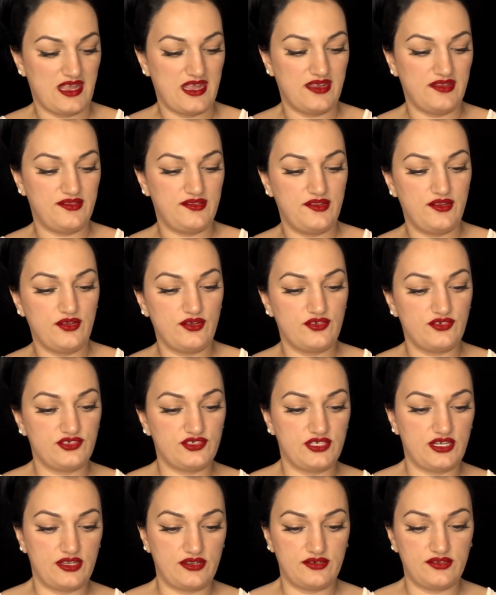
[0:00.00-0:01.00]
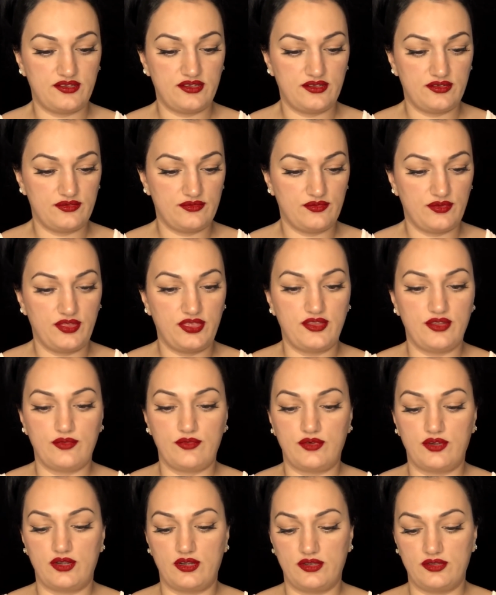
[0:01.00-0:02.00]
It's your share with the
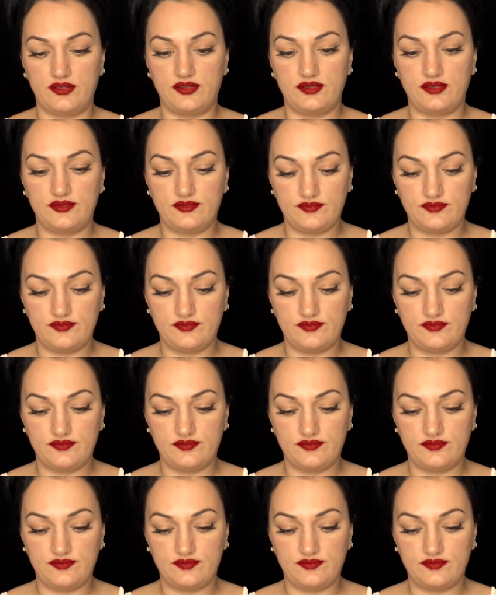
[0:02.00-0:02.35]
world.